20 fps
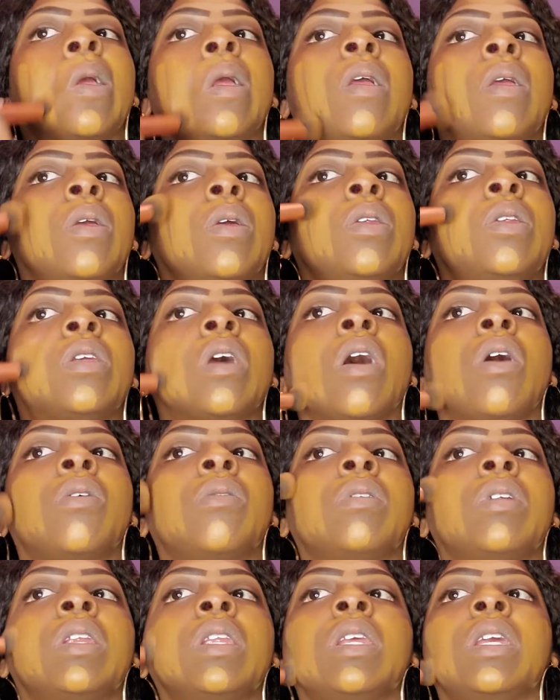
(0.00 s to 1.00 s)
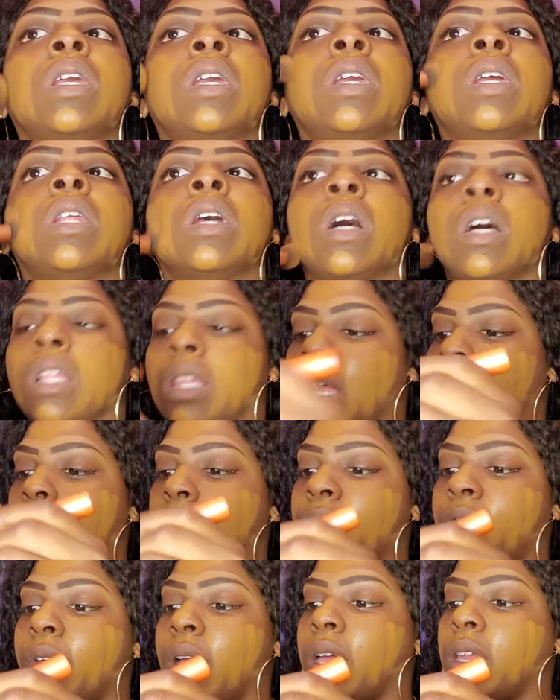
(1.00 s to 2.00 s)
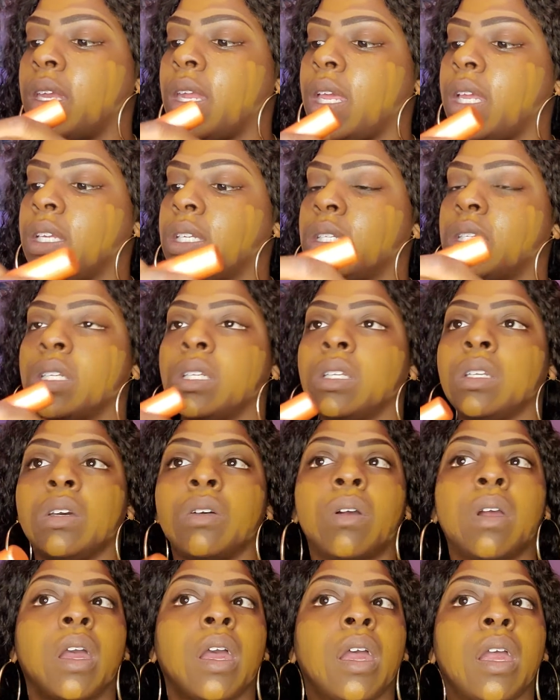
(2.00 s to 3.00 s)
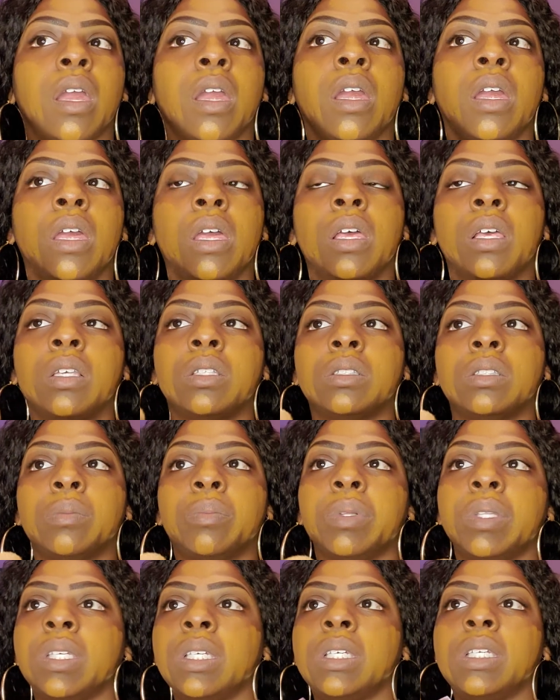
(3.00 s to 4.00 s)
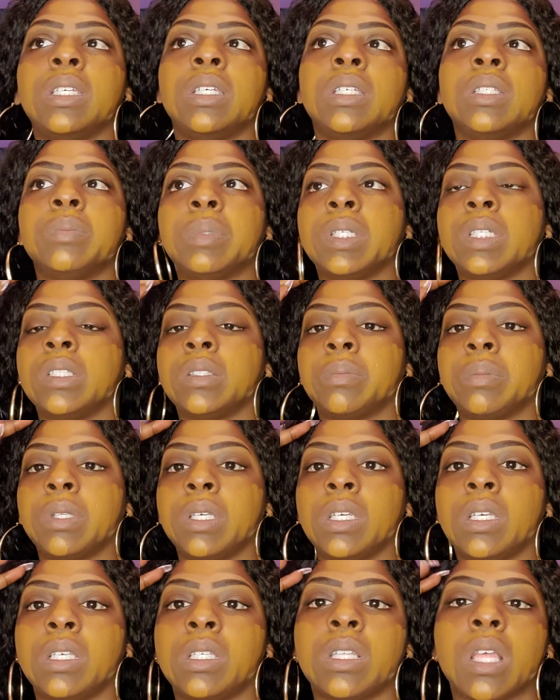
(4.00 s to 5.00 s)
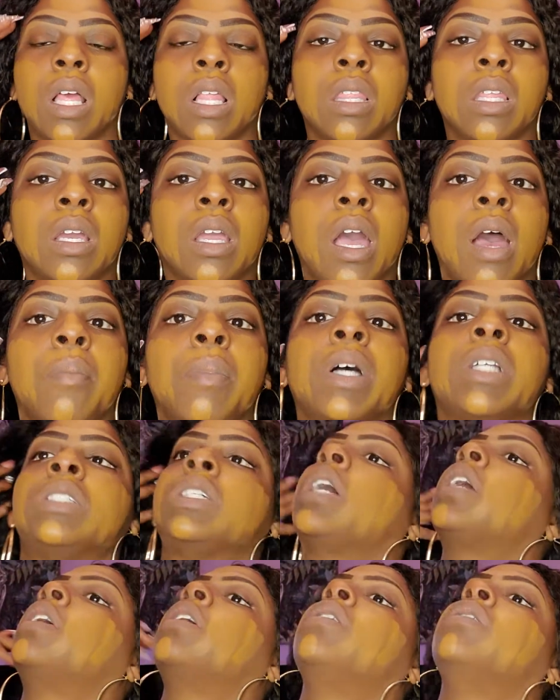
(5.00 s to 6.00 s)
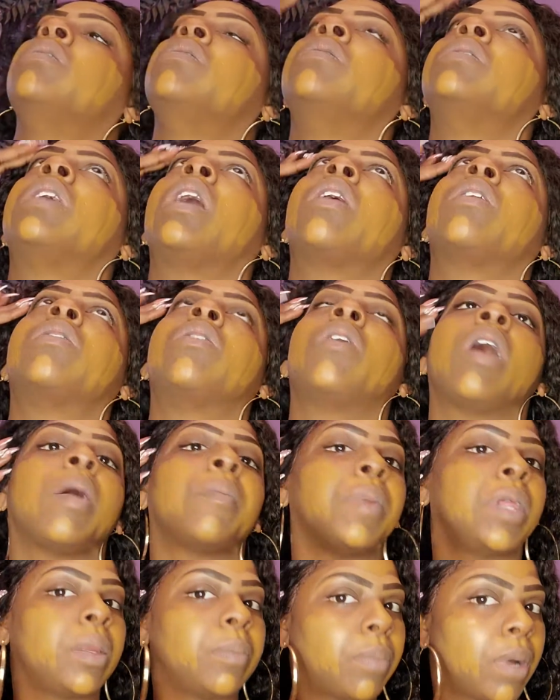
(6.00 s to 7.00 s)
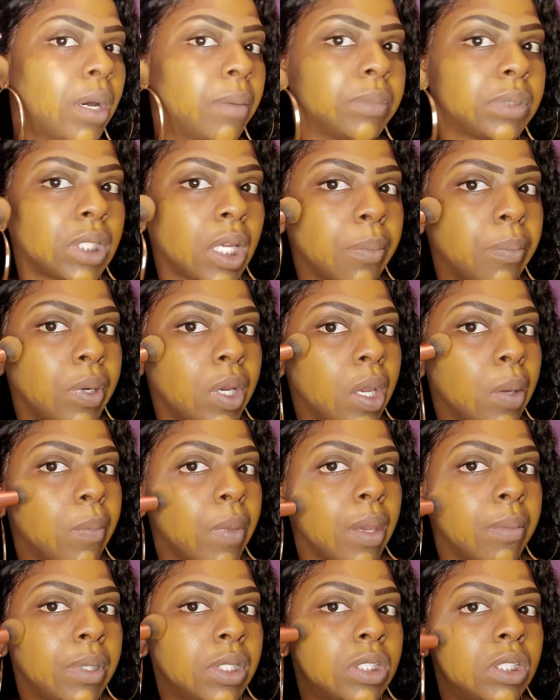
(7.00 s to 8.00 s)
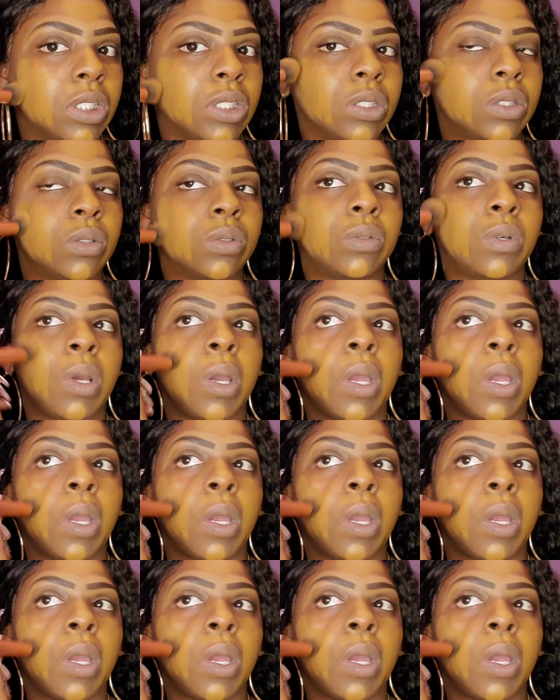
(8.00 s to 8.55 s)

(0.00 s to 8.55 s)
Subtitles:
You don't need a lot of foundation, okay? So please, please, please, like, look how much I use. I don't know how many pumps I put, maybe 2,